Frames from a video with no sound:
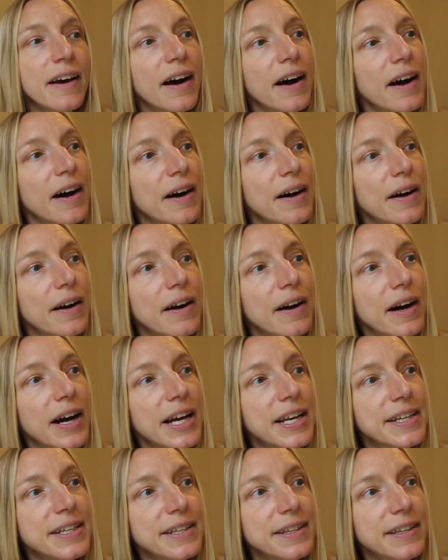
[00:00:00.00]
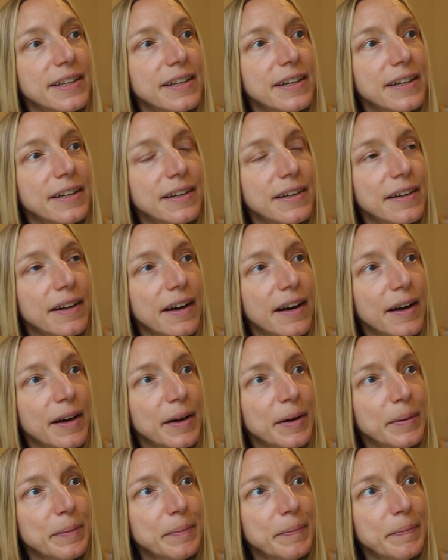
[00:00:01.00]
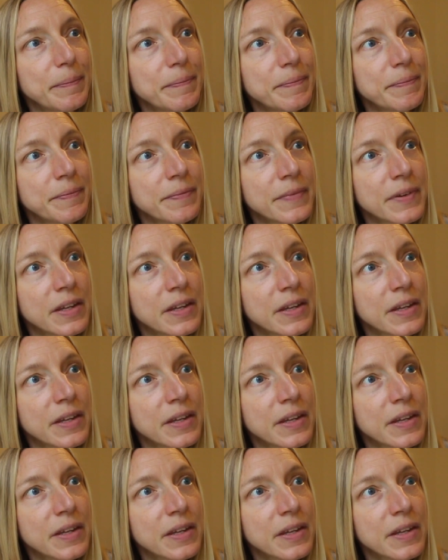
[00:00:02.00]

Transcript: Uh, I did the um,